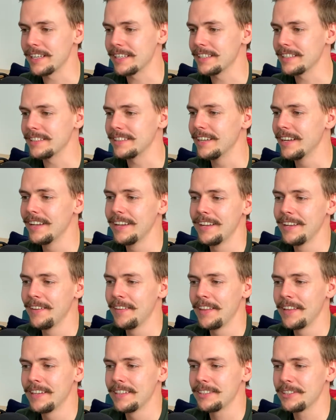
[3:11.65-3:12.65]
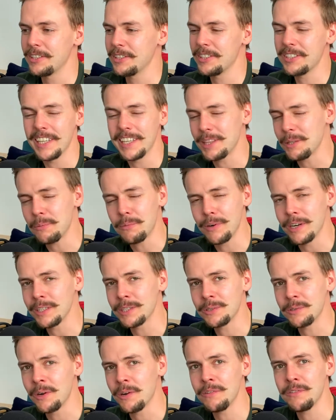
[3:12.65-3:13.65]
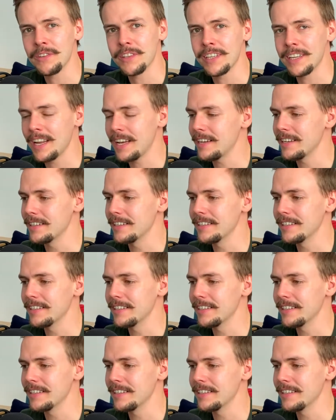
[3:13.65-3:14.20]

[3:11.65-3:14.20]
and just take the pressure off for the night.